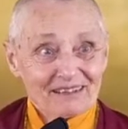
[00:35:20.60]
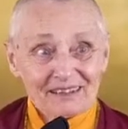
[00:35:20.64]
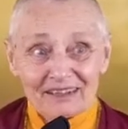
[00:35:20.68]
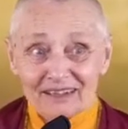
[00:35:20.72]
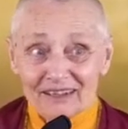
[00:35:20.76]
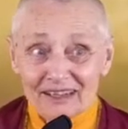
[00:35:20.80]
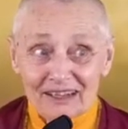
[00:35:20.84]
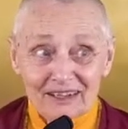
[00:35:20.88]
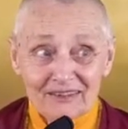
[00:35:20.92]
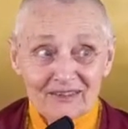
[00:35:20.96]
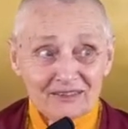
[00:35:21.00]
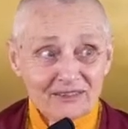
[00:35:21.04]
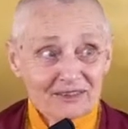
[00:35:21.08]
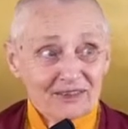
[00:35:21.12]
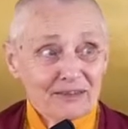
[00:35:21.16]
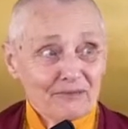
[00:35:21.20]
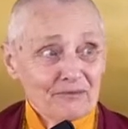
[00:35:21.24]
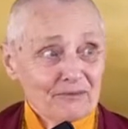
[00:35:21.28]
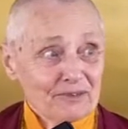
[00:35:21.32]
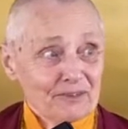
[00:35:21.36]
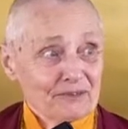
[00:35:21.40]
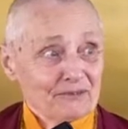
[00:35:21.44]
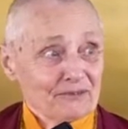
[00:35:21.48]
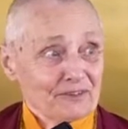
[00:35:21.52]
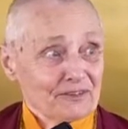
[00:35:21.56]
So that's
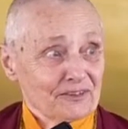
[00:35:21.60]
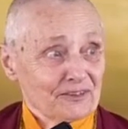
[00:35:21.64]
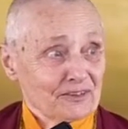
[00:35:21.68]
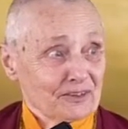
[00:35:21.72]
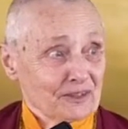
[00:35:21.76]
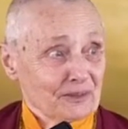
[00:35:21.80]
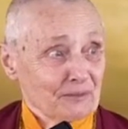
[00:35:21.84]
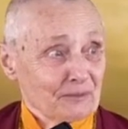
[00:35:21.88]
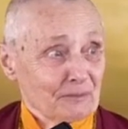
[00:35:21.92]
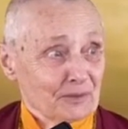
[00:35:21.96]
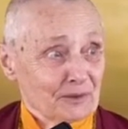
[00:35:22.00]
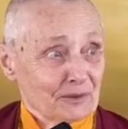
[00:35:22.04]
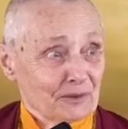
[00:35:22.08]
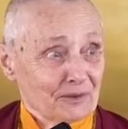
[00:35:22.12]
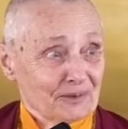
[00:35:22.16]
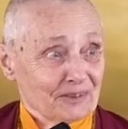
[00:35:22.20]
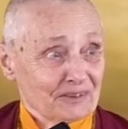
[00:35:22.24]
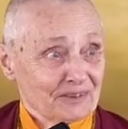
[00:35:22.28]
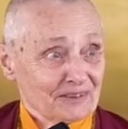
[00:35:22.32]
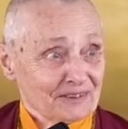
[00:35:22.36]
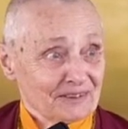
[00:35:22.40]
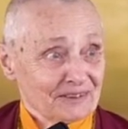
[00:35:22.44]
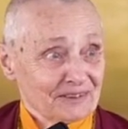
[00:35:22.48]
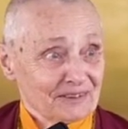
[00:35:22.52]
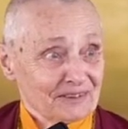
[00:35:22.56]
something for Singapore,
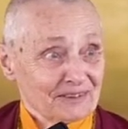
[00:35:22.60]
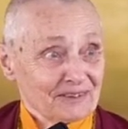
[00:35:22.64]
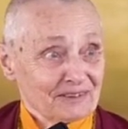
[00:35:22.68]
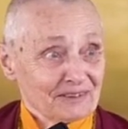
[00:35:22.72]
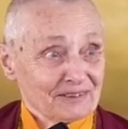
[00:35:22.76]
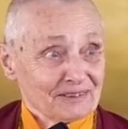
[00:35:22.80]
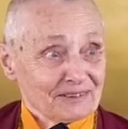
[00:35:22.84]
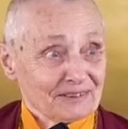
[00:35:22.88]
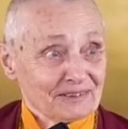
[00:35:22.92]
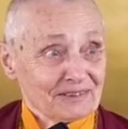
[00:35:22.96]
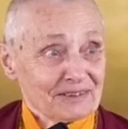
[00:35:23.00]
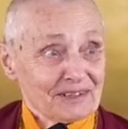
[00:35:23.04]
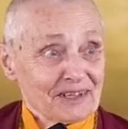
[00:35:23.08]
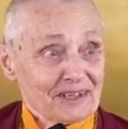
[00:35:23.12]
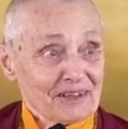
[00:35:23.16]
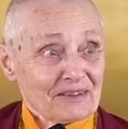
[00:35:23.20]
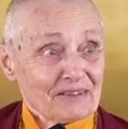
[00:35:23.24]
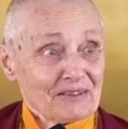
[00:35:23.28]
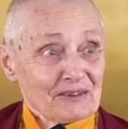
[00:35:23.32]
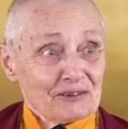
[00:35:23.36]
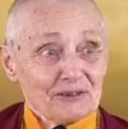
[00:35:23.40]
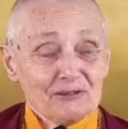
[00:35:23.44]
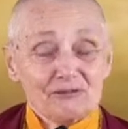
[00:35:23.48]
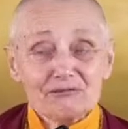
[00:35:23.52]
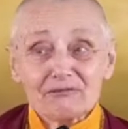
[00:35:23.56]
you know?
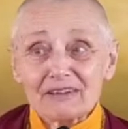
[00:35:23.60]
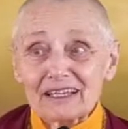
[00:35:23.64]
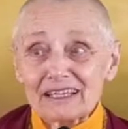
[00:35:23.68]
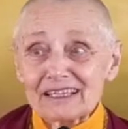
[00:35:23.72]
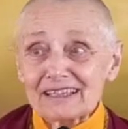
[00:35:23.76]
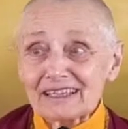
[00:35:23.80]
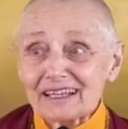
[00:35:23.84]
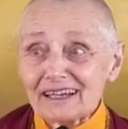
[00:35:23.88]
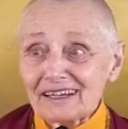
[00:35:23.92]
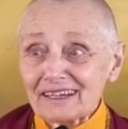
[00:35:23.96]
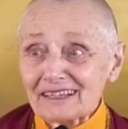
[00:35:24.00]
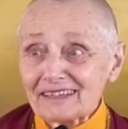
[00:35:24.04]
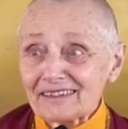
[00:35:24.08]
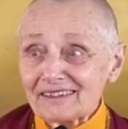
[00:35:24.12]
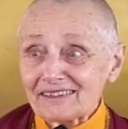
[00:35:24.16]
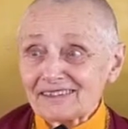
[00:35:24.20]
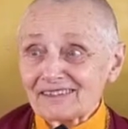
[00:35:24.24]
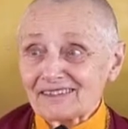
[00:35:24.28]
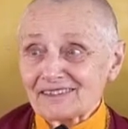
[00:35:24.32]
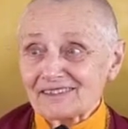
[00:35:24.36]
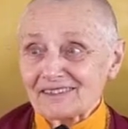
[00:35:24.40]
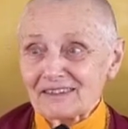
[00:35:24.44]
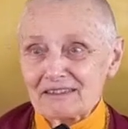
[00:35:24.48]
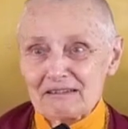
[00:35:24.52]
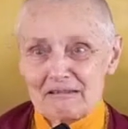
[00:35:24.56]
Those red
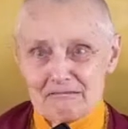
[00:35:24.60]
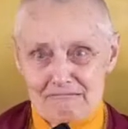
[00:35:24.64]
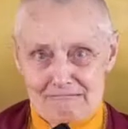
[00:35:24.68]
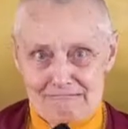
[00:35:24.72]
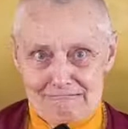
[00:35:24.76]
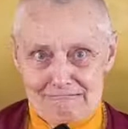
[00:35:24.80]
lights,